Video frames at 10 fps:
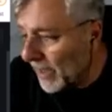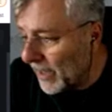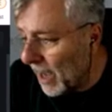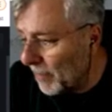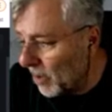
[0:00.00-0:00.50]

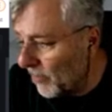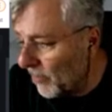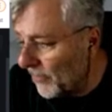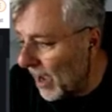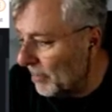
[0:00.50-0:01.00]
by number
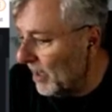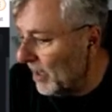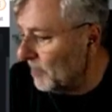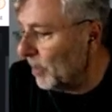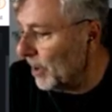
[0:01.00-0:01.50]
of
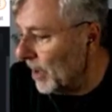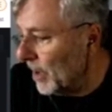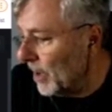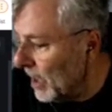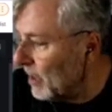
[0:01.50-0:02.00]
updates per
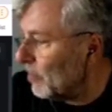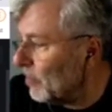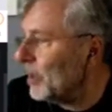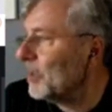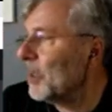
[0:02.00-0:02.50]

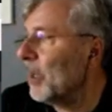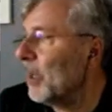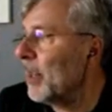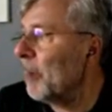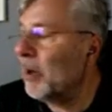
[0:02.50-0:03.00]
day with
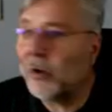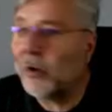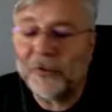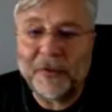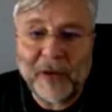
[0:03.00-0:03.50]

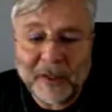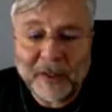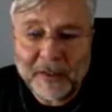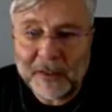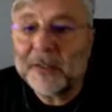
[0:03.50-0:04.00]
number of
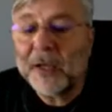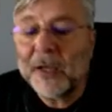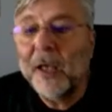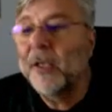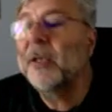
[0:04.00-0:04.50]

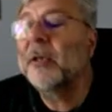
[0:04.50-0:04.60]
devices,